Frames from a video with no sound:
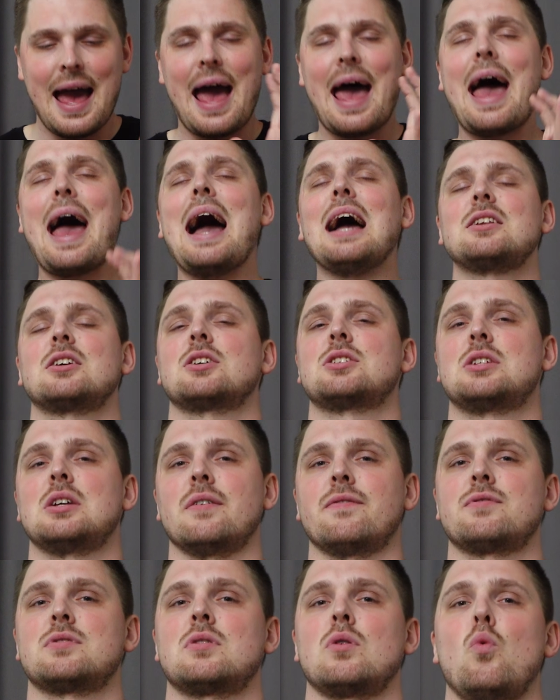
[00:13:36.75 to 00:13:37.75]

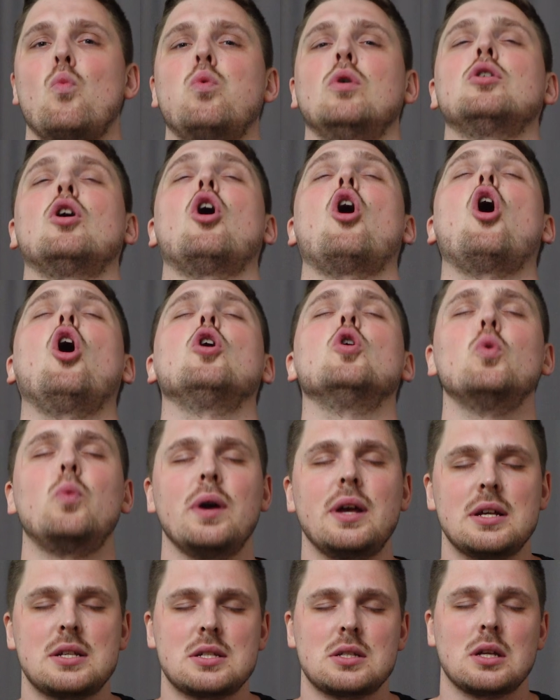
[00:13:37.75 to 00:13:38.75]
Adjectives will
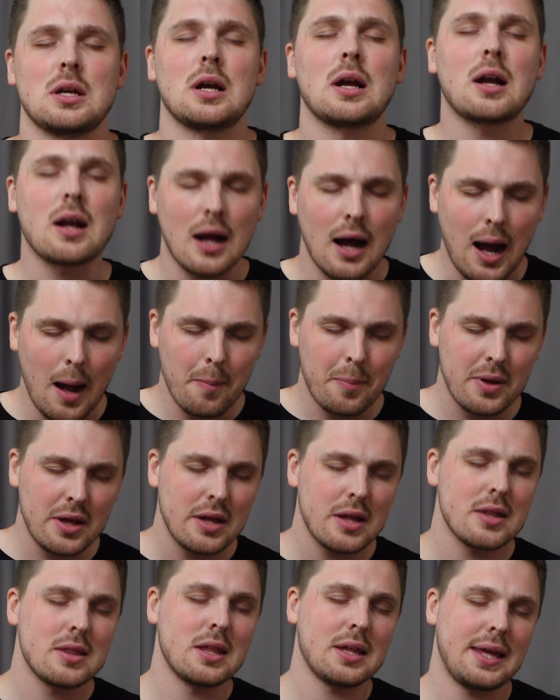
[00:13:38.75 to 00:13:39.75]
always
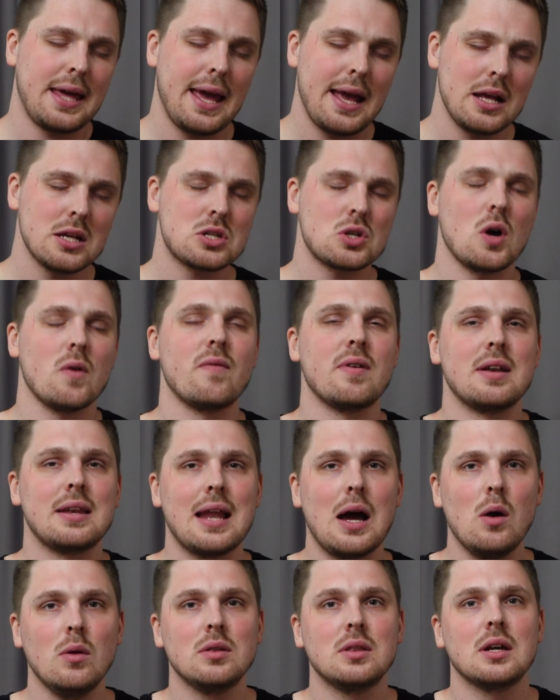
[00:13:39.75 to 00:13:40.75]
copy the case of a
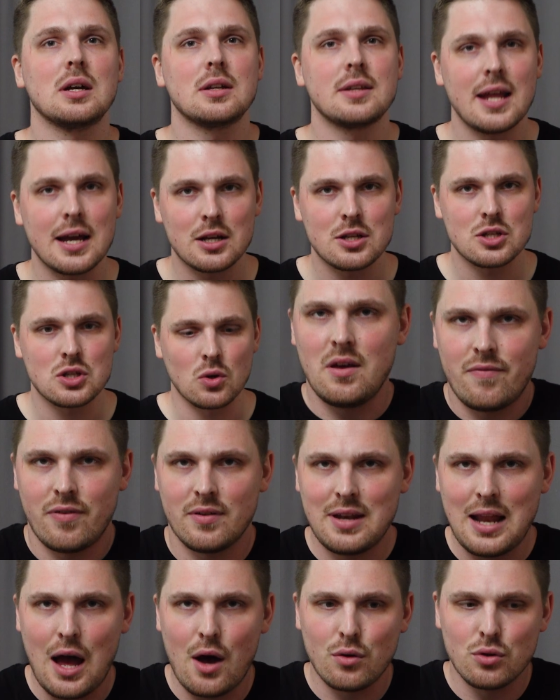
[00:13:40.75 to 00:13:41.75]
noun they're next to. If a
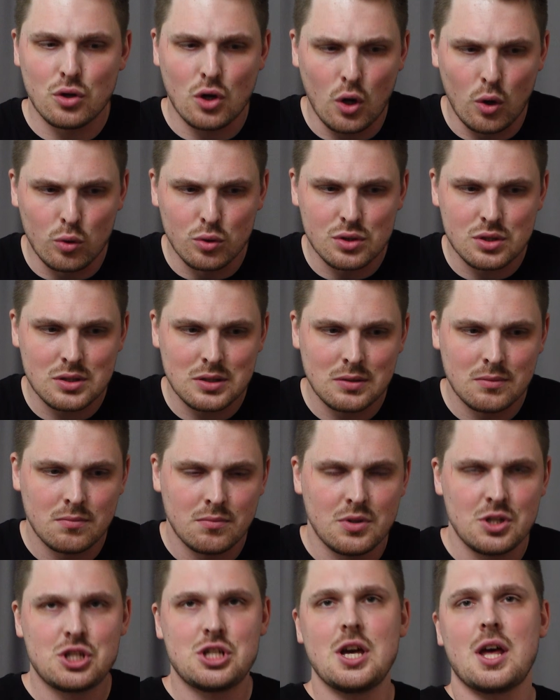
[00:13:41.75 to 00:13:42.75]
noun goes
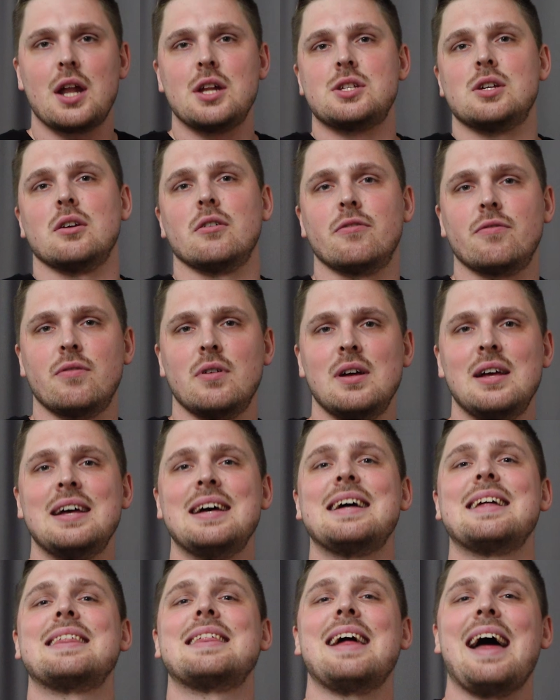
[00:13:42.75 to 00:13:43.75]
genitive,
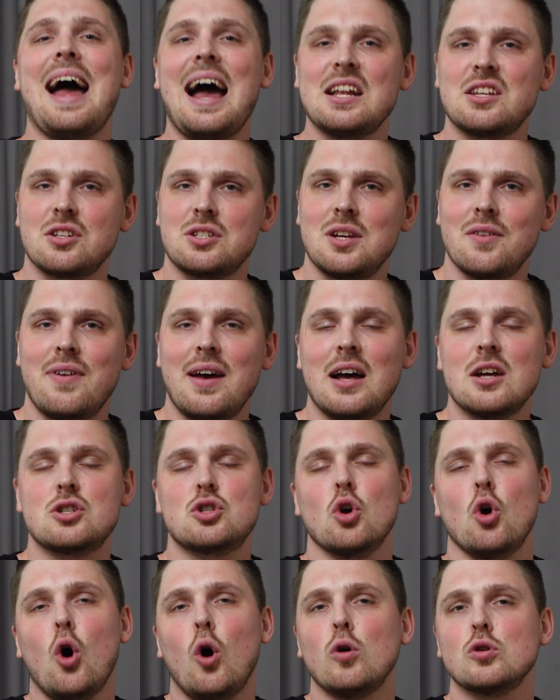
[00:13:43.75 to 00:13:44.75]
the adjective has
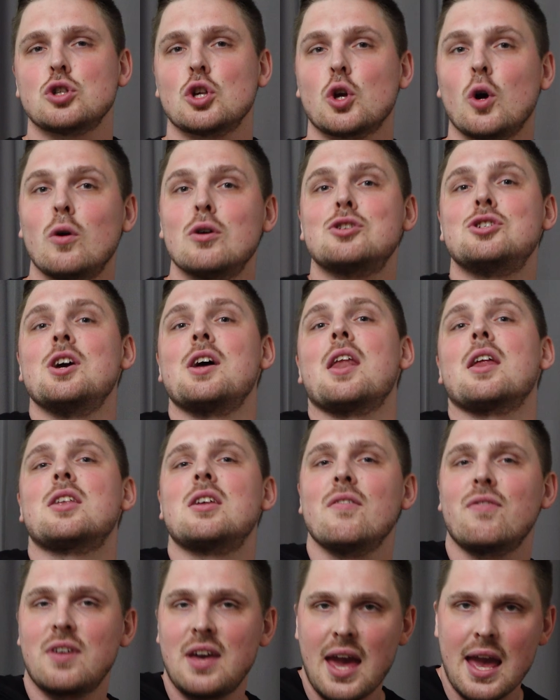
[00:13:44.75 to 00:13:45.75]
to also go
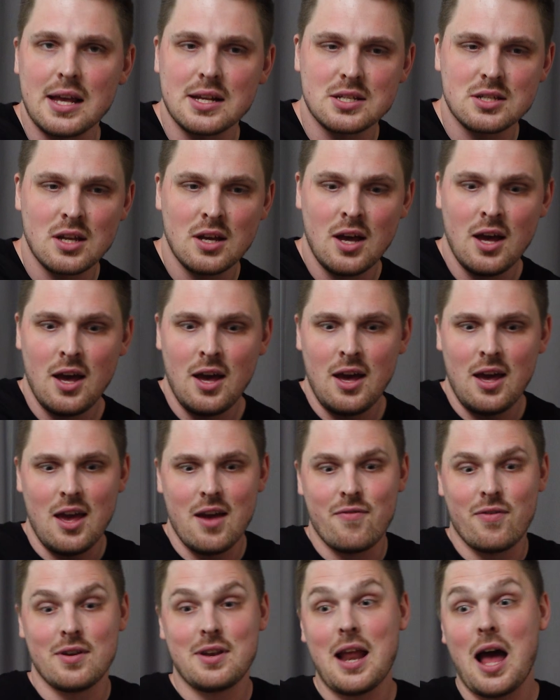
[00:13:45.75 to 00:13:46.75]
genitive case.
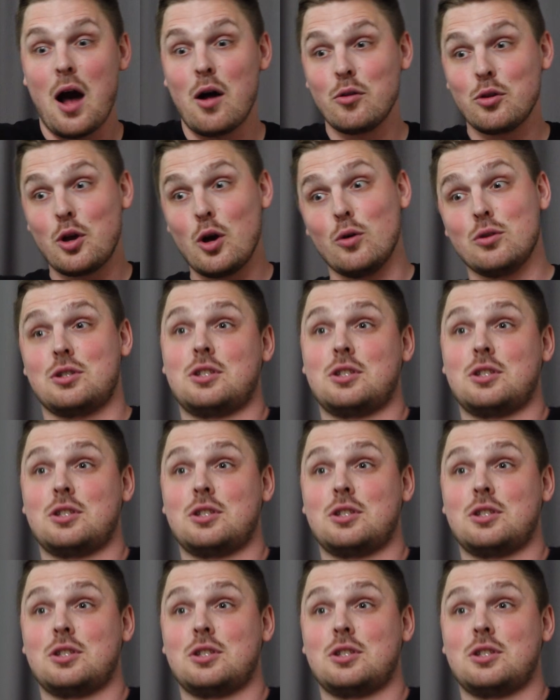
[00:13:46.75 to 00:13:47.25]
If a noun goes